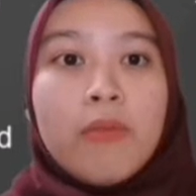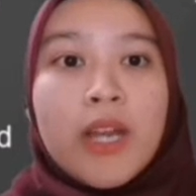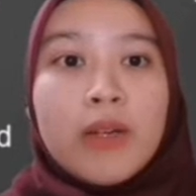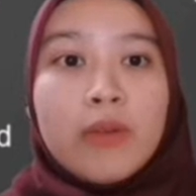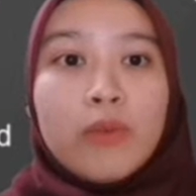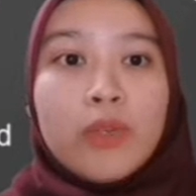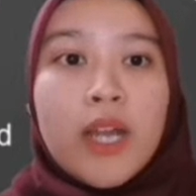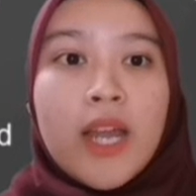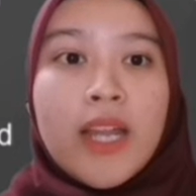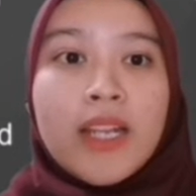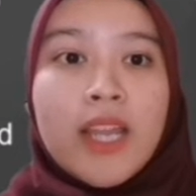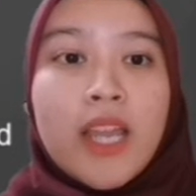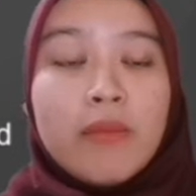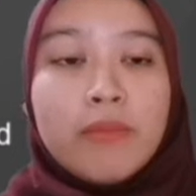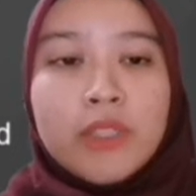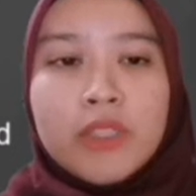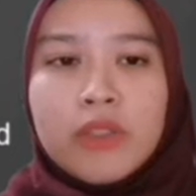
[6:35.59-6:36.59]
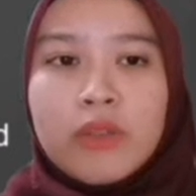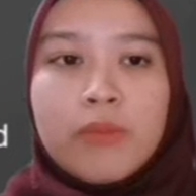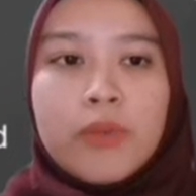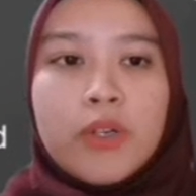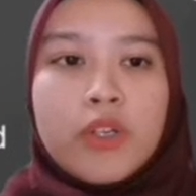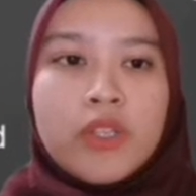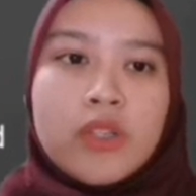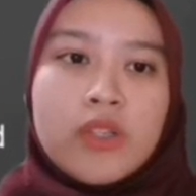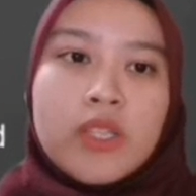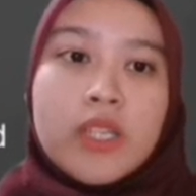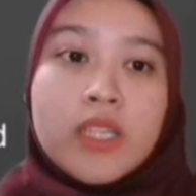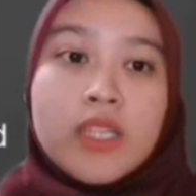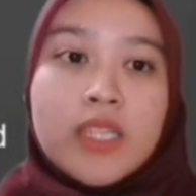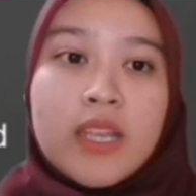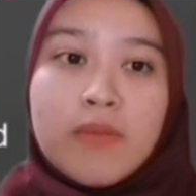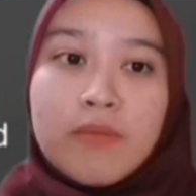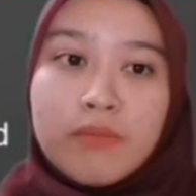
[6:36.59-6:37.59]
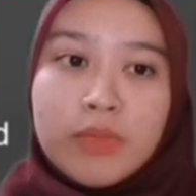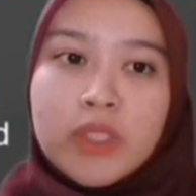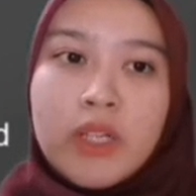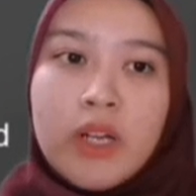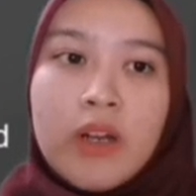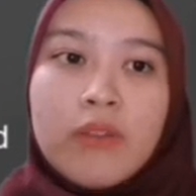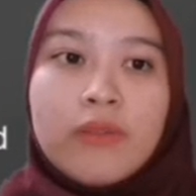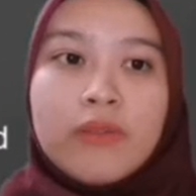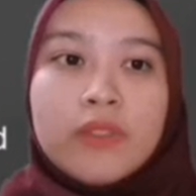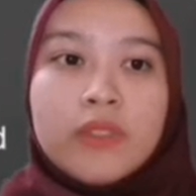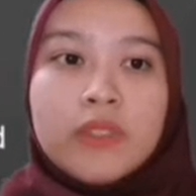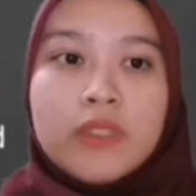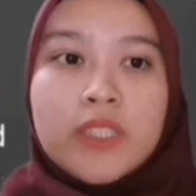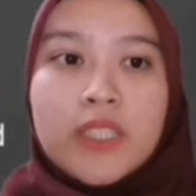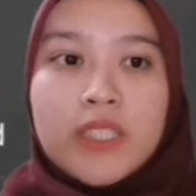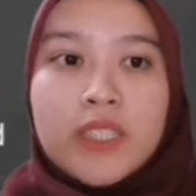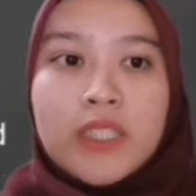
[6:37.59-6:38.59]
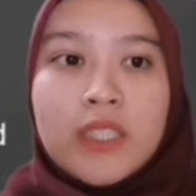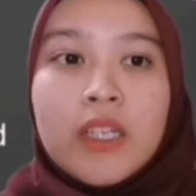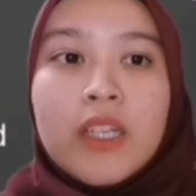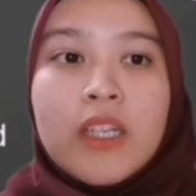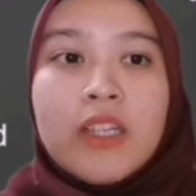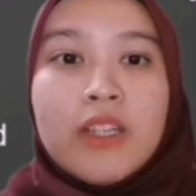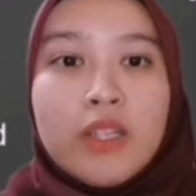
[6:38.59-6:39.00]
but were unable to produce a sample of the